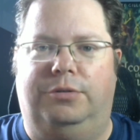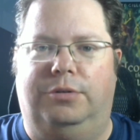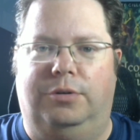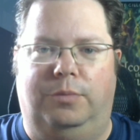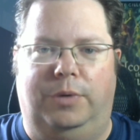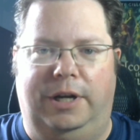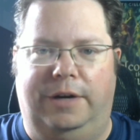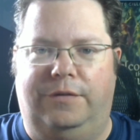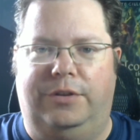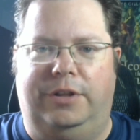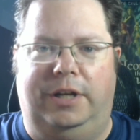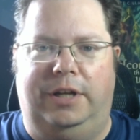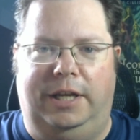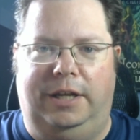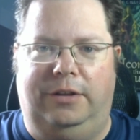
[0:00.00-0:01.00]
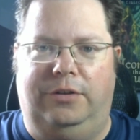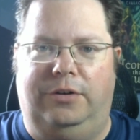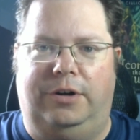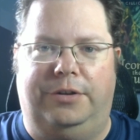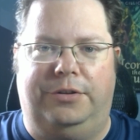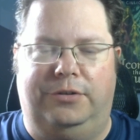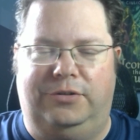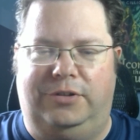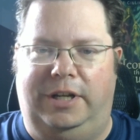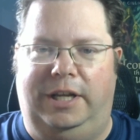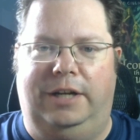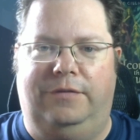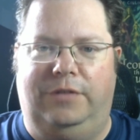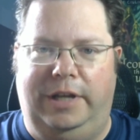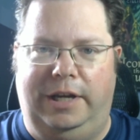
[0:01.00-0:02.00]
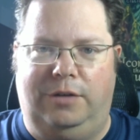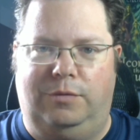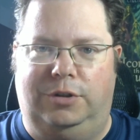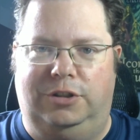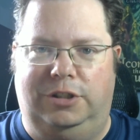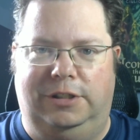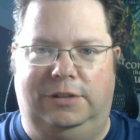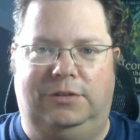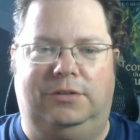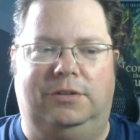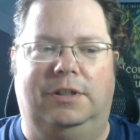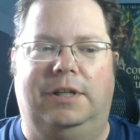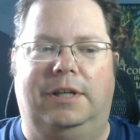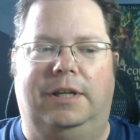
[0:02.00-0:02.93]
or whatever the author's native language is.